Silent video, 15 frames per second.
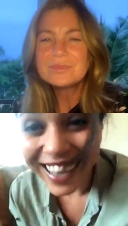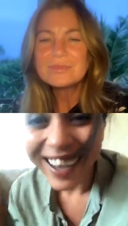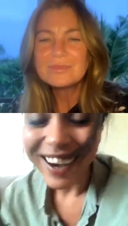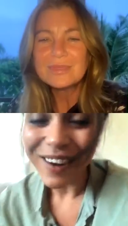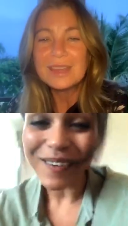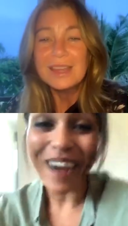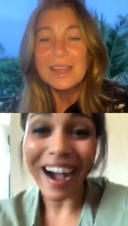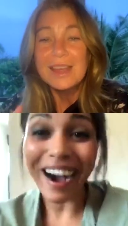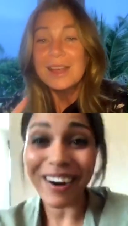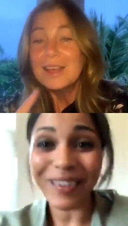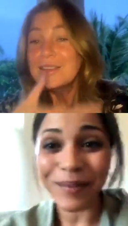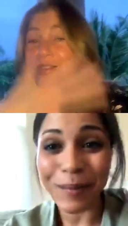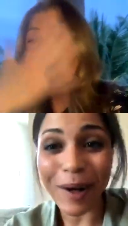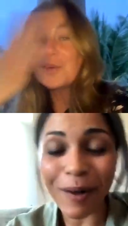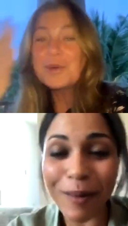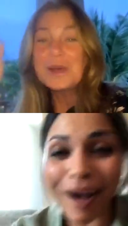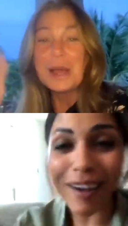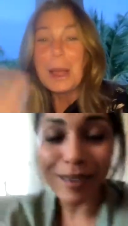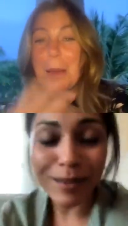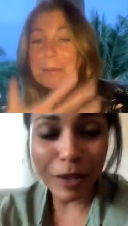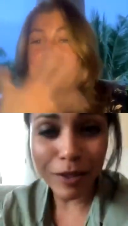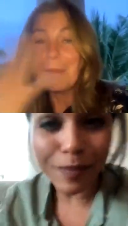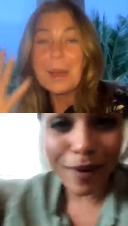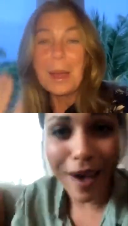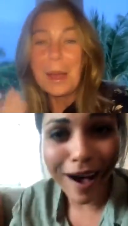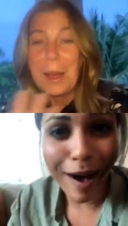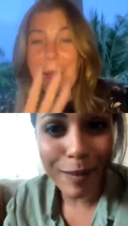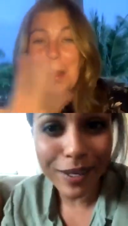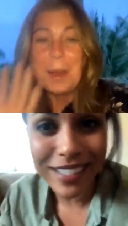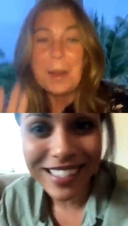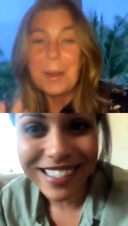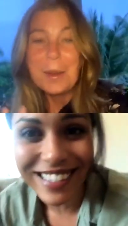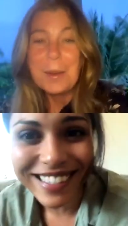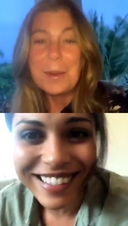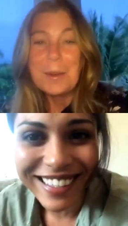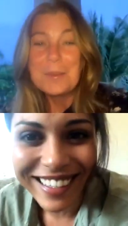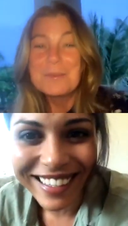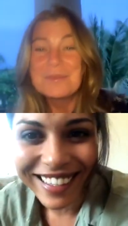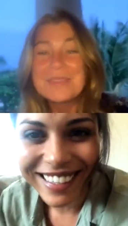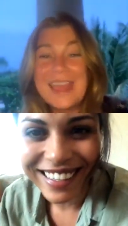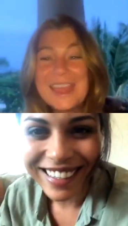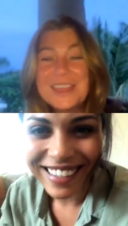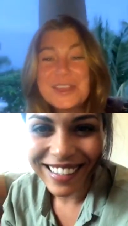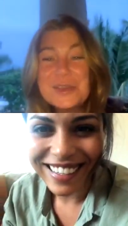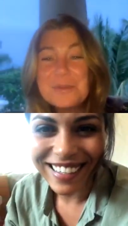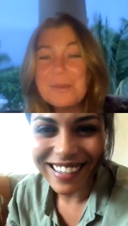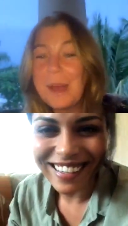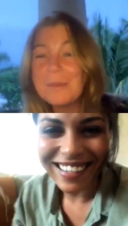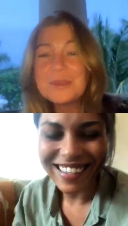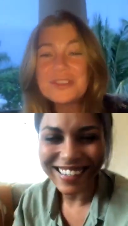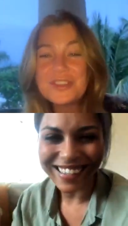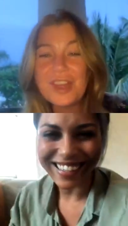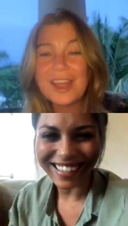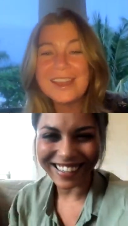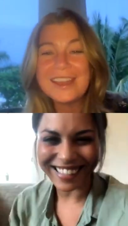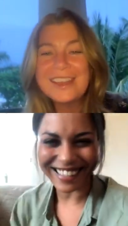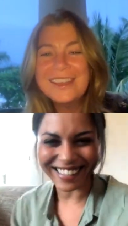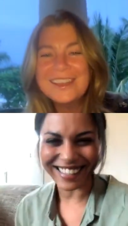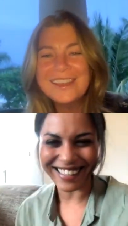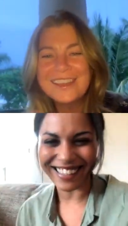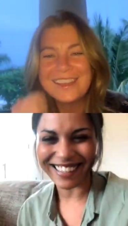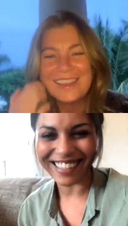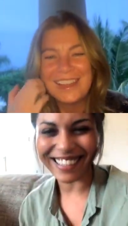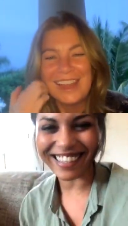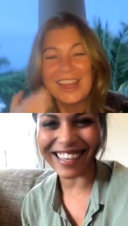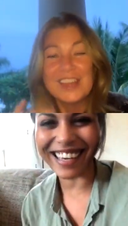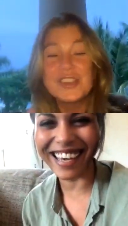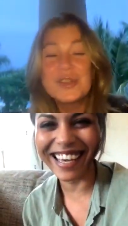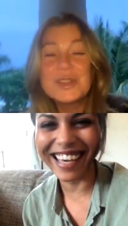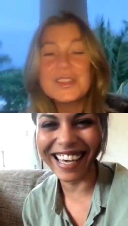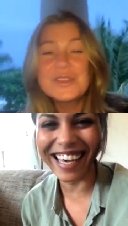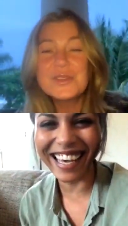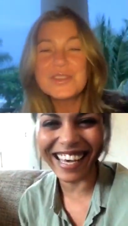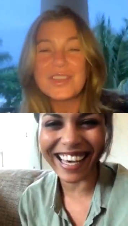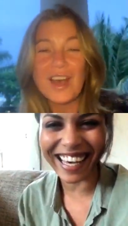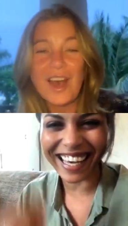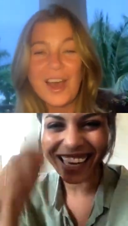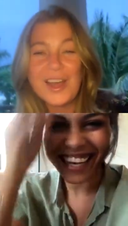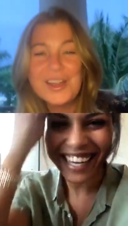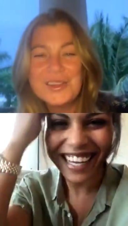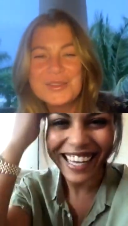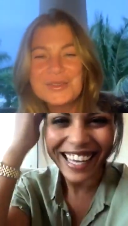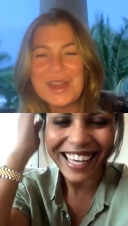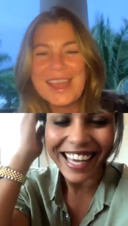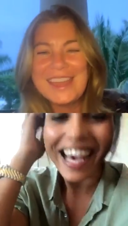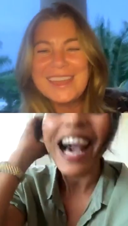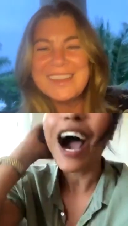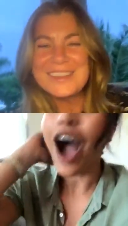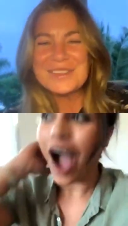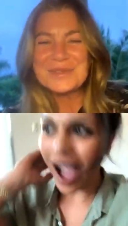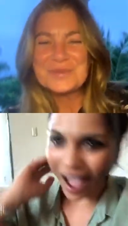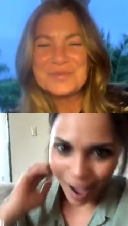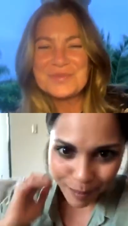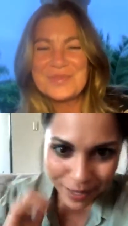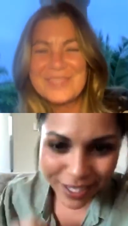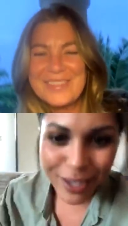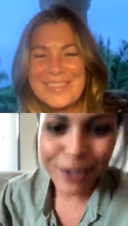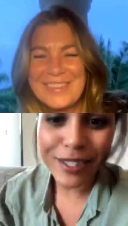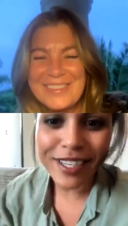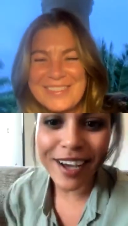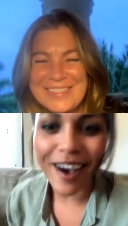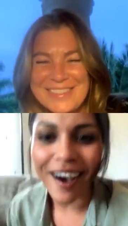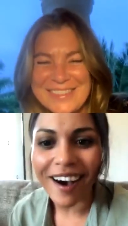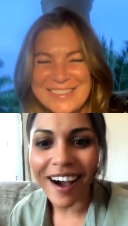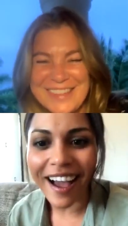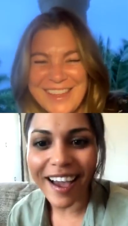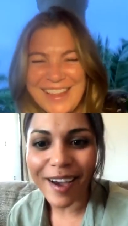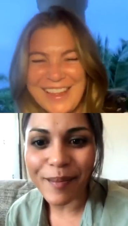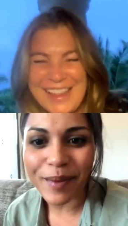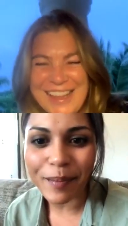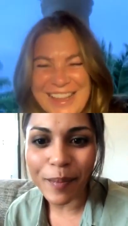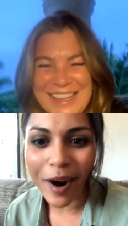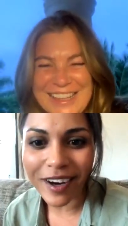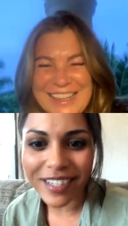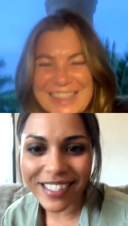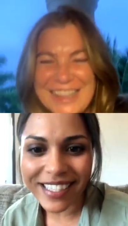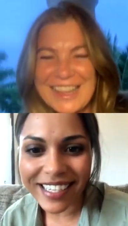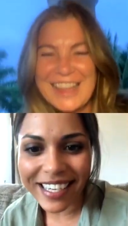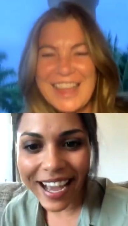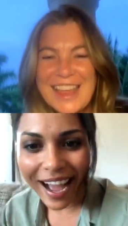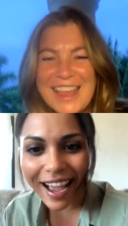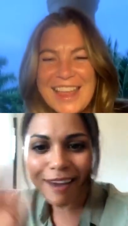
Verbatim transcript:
Speaker 1: Wow. Well, welcome to the Bahamas.
Speaker 2: Thank you, Mama Shiny. You're in Utah,
Speaker 1: right? I'm in Utah. I am in Park City. Hi,